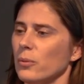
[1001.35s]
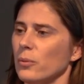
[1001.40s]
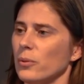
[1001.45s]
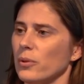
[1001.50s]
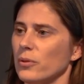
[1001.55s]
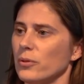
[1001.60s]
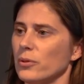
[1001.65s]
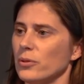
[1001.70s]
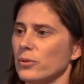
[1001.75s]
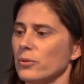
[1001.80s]

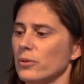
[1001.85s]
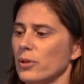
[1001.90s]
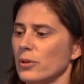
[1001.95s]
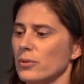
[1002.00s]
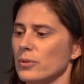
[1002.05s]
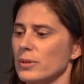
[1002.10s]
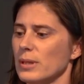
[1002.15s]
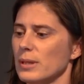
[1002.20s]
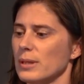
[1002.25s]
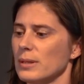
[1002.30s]
with two
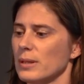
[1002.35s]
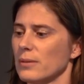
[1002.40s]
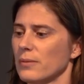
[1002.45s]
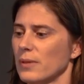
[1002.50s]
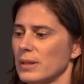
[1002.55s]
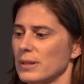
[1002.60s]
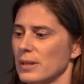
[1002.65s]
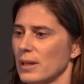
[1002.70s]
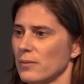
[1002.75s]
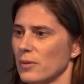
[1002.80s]
doses of
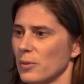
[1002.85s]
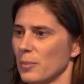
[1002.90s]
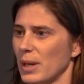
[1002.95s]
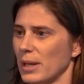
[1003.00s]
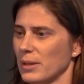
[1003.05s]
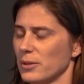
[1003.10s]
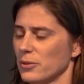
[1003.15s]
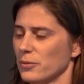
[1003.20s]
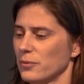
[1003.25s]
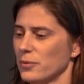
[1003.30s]
S I V M
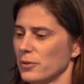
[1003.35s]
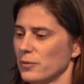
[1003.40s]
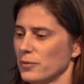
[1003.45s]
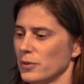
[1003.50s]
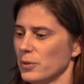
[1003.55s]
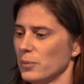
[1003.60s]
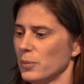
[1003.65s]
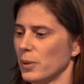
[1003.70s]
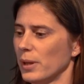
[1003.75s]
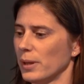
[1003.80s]
A C two
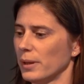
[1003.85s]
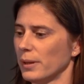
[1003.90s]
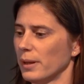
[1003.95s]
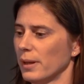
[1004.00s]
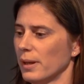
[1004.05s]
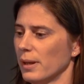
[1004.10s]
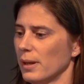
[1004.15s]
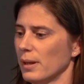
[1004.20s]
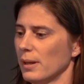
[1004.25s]
fifty-one.